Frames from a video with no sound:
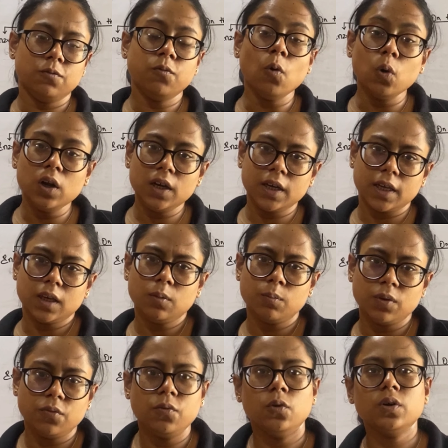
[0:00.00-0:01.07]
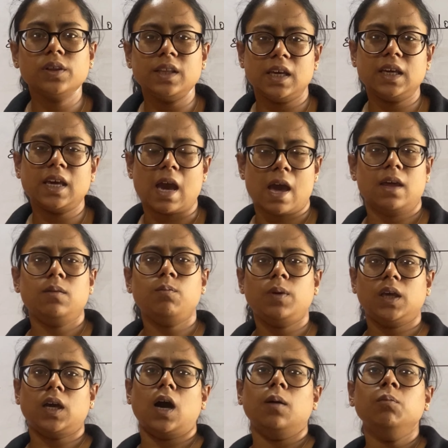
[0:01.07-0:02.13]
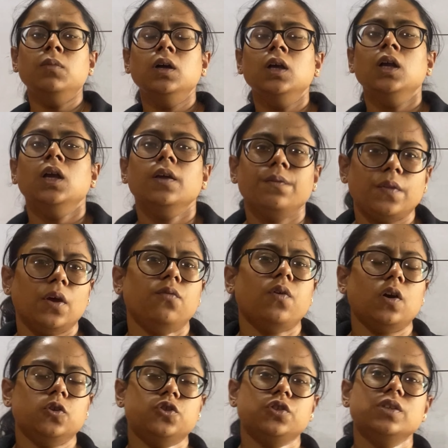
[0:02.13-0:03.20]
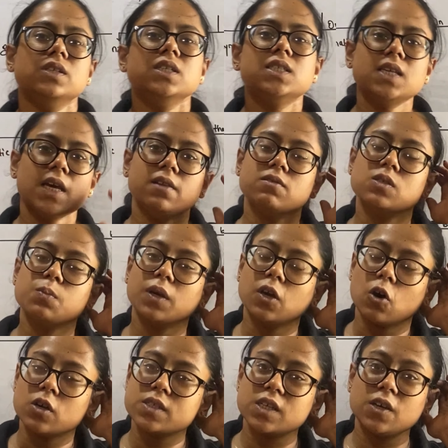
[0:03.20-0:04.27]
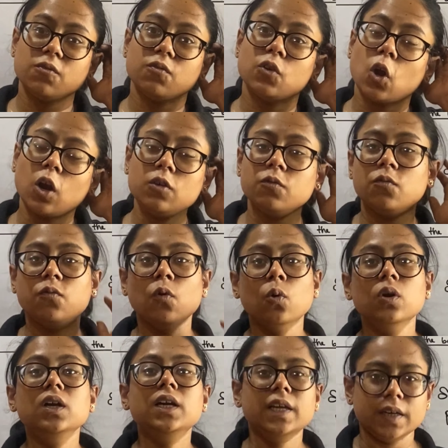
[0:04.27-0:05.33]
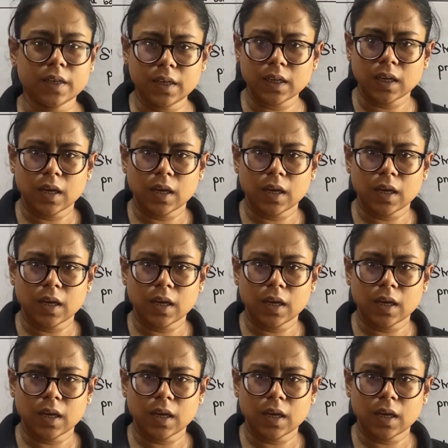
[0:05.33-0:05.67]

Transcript: folding before they can become their functional cells, because if not folded